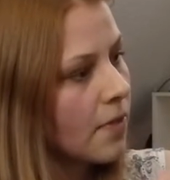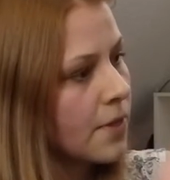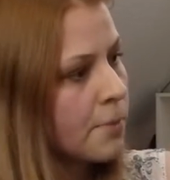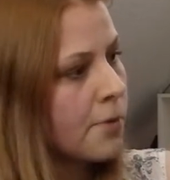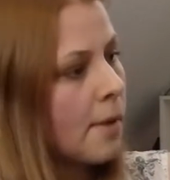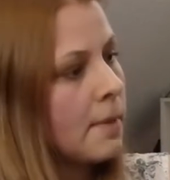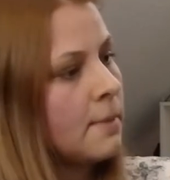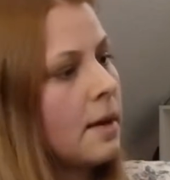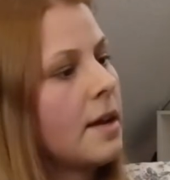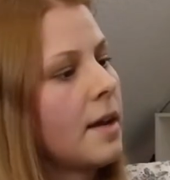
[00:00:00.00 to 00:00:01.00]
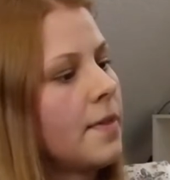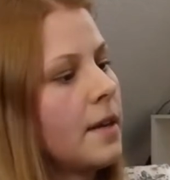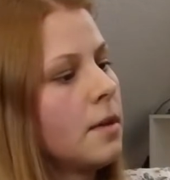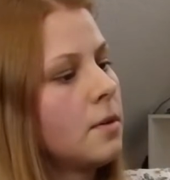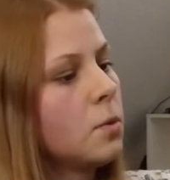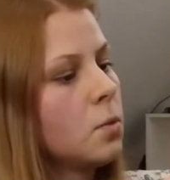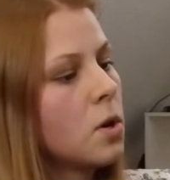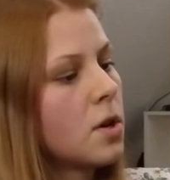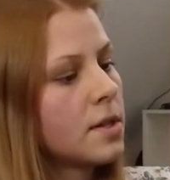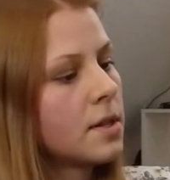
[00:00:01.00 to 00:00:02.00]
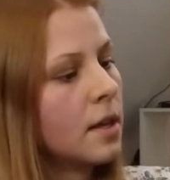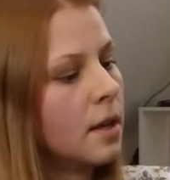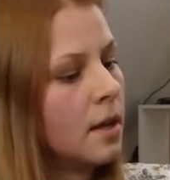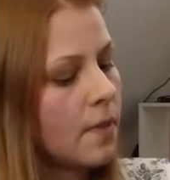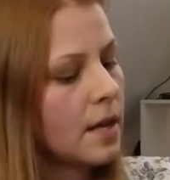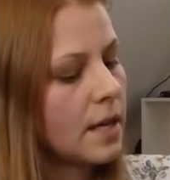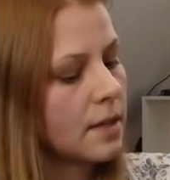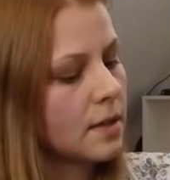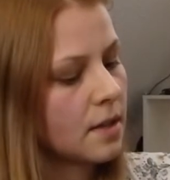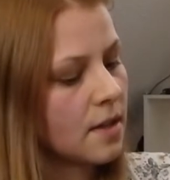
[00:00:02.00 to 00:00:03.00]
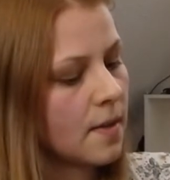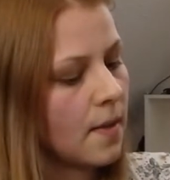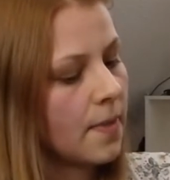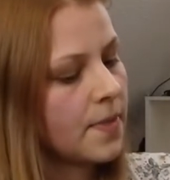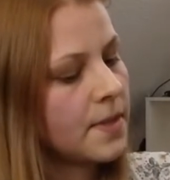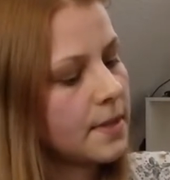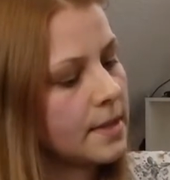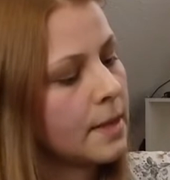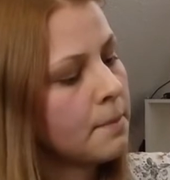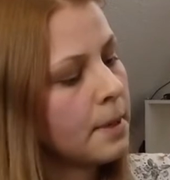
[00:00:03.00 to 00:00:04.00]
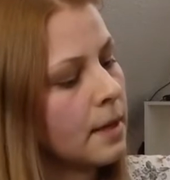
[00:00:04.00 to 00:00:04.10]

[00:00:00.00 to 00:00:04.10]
the problem I had then was that the zip,